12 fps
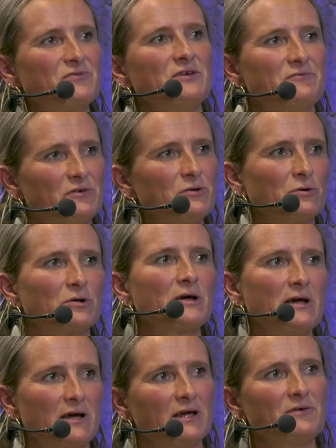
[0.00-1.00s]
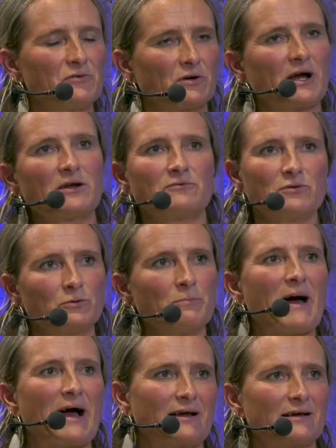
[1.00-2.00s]
If you kind of look
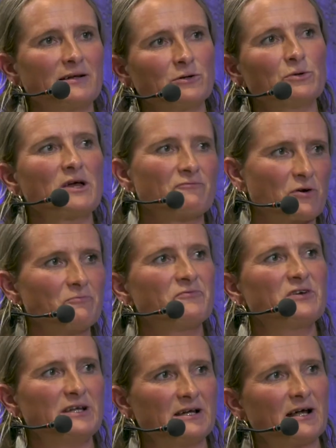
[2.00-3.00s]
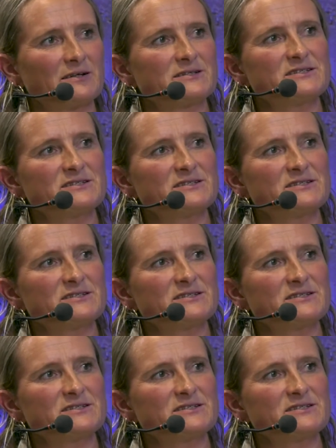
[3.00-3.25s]
back and looking from Finland,